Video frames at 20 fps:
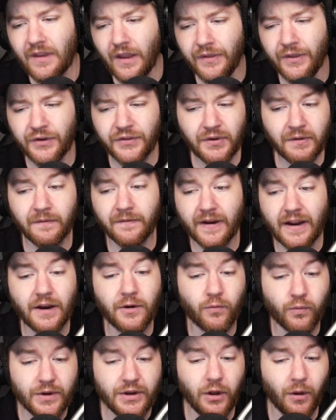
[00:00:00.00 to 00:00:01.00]
There's a
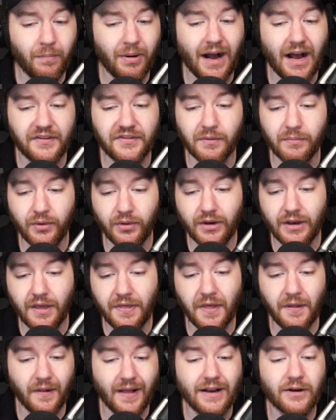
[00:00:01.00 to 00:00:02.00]
very real possibility
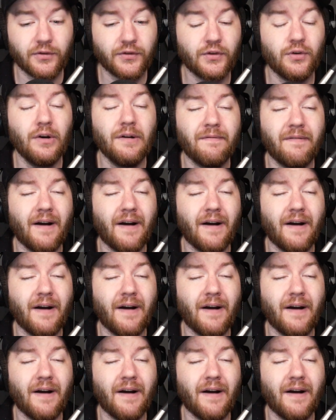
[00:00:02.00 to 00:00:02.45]
that the Lakers could